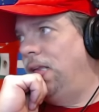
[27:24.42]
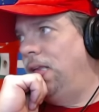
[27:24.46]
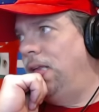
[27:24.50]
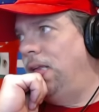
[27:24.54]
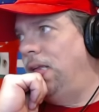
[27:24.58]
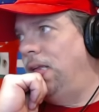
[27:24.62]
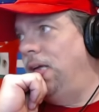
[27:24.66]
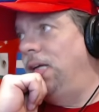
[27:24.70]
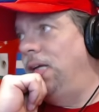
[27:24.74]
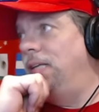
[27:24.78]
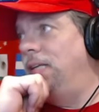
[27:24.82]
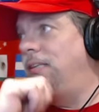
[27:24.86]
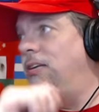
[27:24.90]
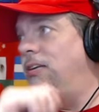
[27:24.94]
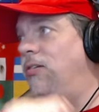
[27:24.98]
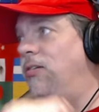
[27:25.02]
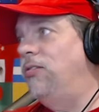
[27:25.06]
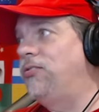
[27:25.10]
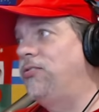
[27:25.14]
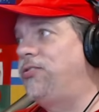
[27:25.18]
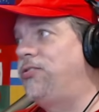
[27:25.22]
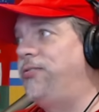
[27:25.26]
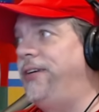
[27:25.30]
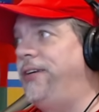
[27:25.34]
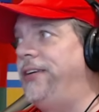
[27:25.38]
I did
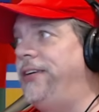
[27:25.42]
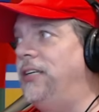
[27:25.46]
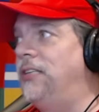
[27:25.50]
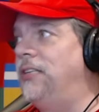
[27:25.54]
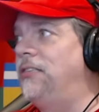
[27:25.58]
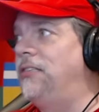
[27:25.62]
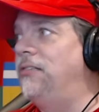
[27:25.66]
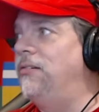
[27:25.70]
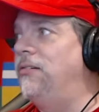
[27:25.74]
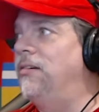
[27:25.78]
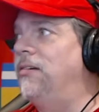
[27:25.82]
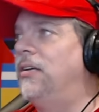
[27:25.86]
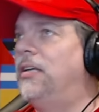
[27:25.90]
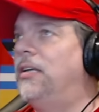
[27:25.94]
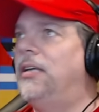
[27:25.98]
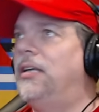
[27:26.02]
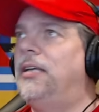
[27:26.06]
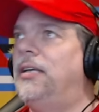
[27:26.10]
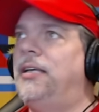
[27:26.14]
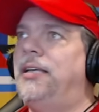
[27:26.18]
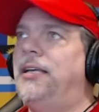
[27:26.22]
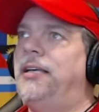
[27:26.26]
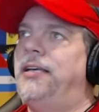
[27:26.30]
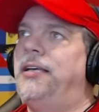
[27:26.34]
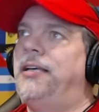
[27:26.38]
Australia too.
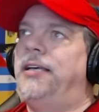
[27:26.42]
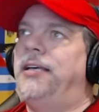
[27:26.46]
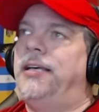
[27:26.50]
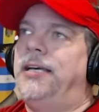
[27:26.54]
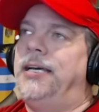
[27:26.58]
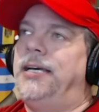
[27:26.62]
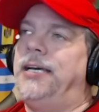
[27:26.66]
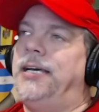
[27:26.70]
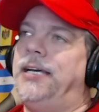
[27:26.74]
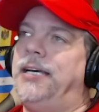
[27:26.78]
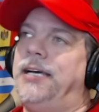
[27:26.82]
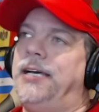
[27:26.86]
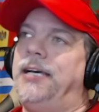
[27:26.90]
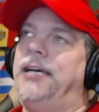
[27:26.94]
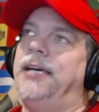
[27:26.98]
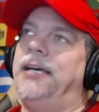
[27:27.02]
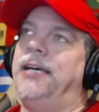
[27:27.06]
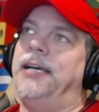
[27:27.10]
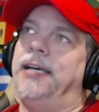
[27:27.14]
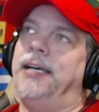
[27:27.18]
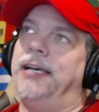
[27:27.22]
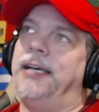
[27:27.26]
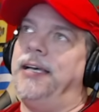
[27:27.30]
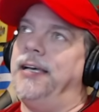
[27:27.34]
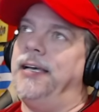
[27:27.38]

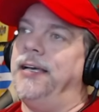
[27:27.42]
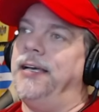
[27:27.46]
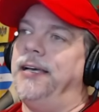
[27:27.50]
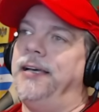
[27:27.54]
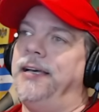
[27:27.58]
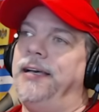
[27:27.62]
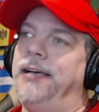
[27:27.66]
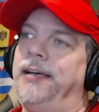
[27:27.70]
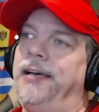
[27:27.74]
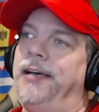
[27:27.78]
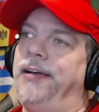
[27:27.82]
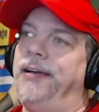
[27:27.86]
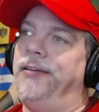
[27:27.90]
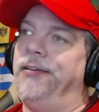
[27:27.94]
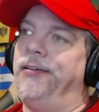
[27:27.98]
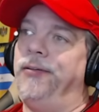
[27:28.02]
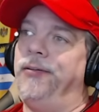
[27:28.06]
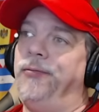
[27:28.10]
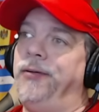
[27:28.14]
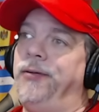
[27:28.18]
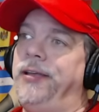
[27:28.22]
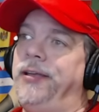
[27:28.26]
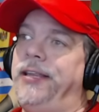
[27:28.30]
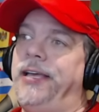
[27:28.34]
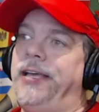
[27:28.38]
I don't know
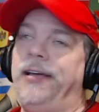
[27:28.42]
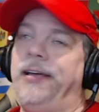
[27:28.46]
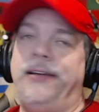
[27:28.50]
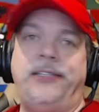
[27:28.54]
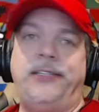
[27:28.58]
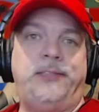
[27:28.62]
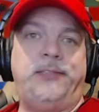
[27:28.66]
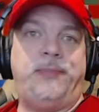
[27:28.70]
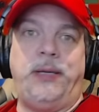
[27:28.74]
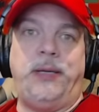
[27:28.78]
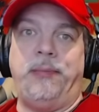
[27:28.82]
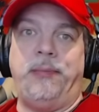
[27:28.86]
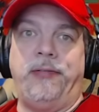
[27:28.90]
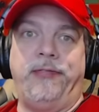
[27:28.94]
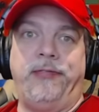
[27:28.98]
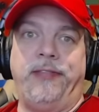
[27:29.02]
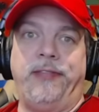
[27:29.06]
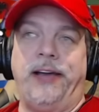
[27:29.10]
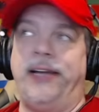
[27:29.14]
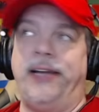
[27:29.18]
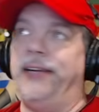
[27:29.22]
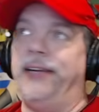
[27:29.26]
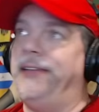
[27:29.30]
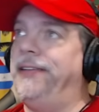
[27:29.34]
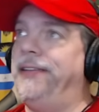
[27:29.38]
where the hell these people
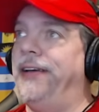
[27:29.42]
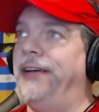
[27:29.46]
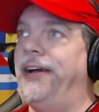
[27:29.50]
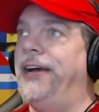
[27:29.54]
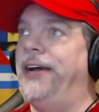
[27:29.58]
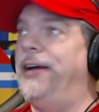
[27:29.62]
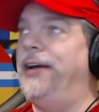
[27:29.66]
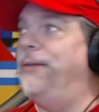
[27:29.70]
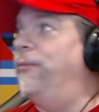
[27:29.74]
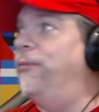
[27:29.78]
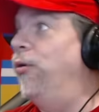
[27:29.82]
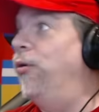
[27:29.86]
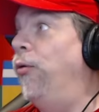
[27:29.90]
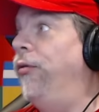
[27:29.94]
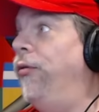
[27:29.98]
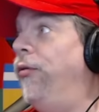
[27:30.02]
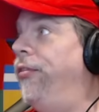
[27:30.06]
find the time or the